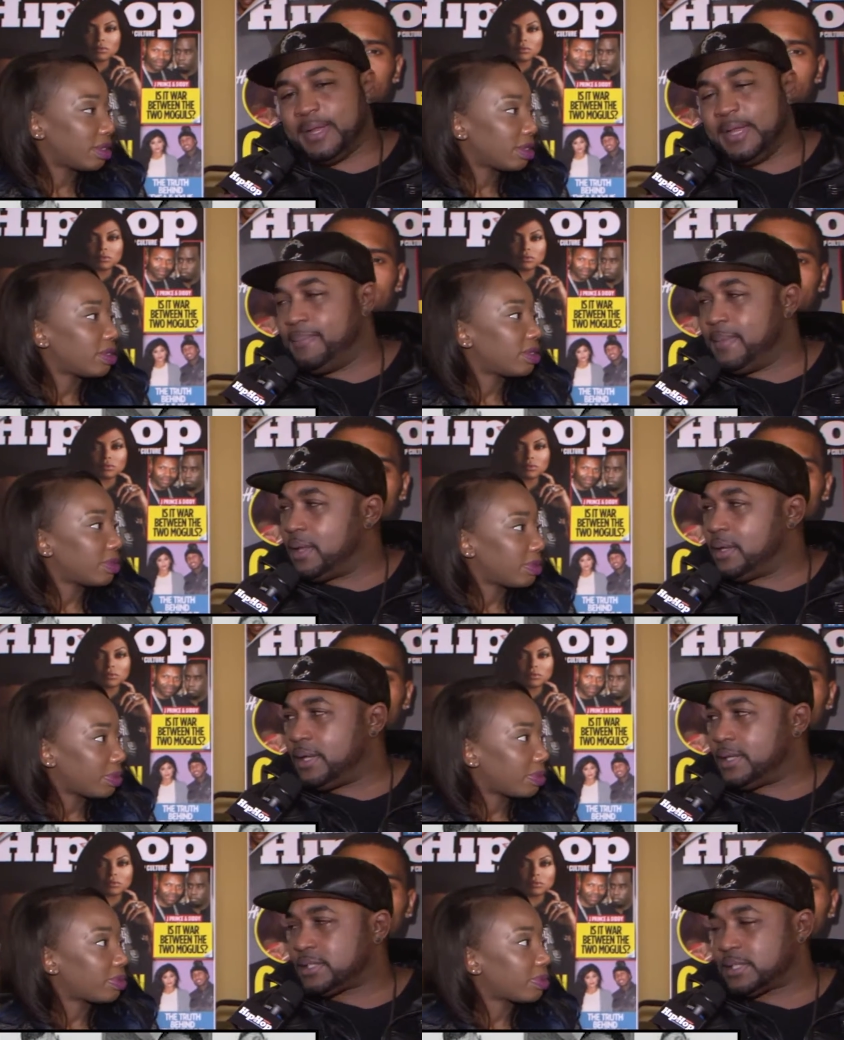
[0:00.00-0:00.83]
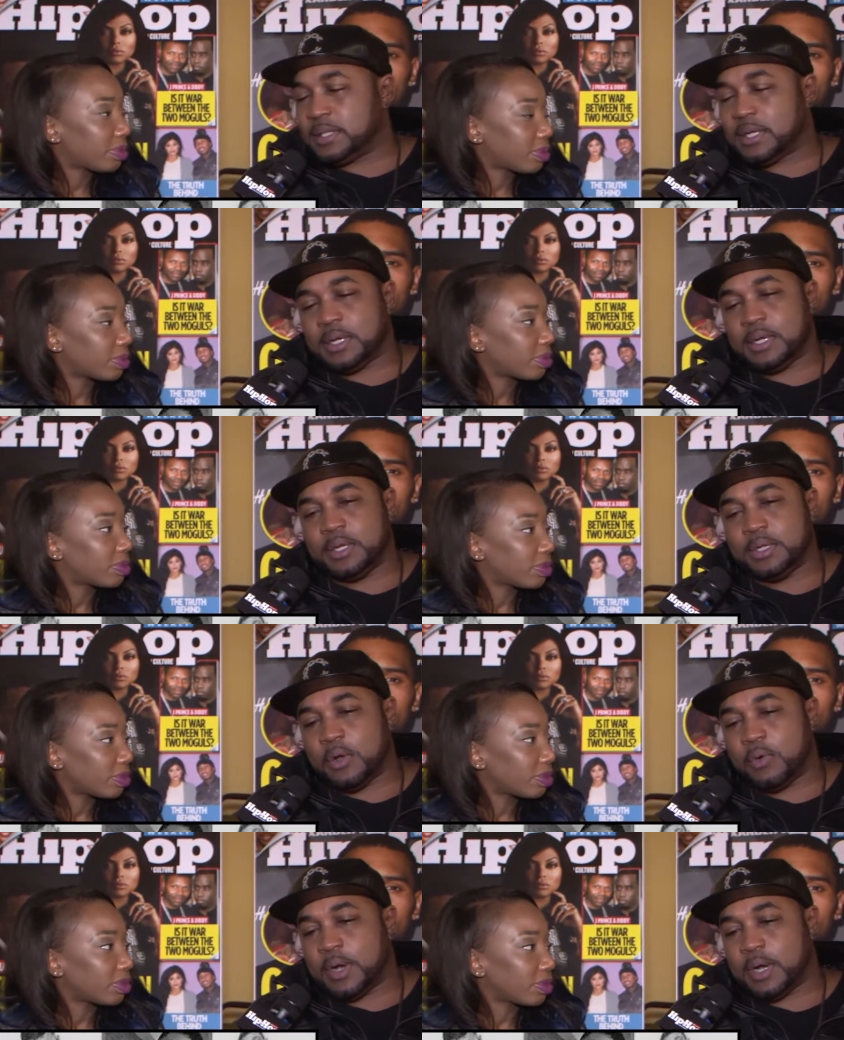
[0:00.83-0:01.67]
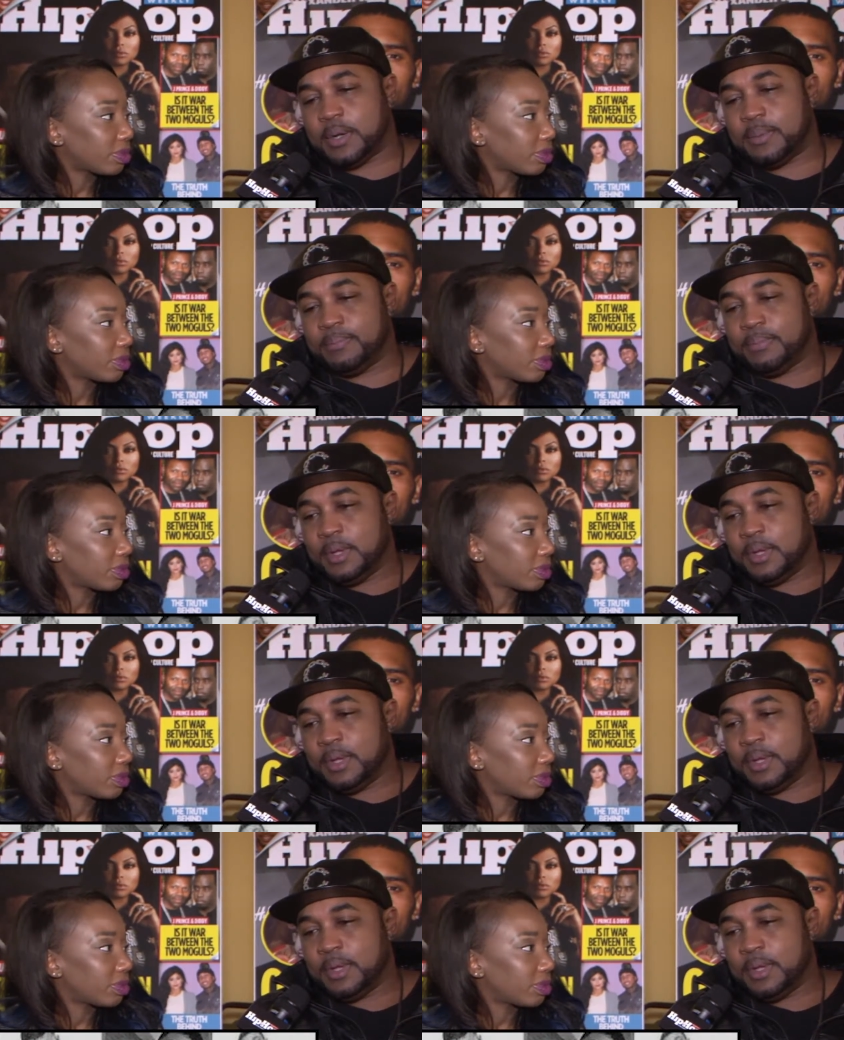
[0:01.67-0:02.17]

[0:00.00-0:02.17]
Speaker 1: emailing us and uh, you know um,